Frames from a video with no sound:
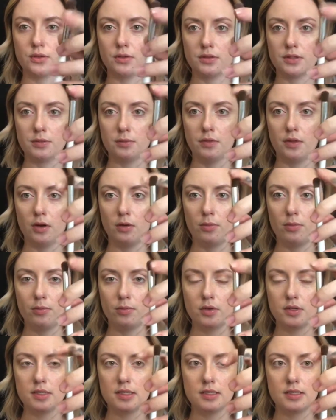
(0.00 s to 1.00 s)
so it's a little bit
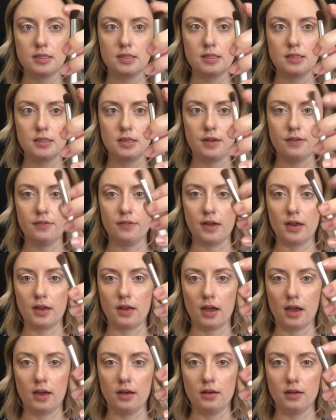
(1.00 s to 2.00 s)
more stiff
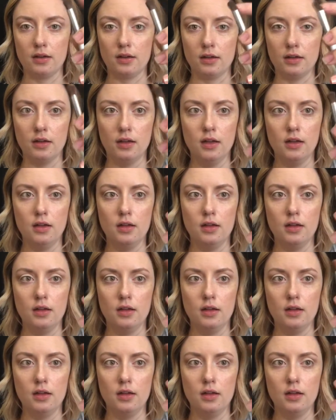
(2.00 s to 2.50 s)
and kind of,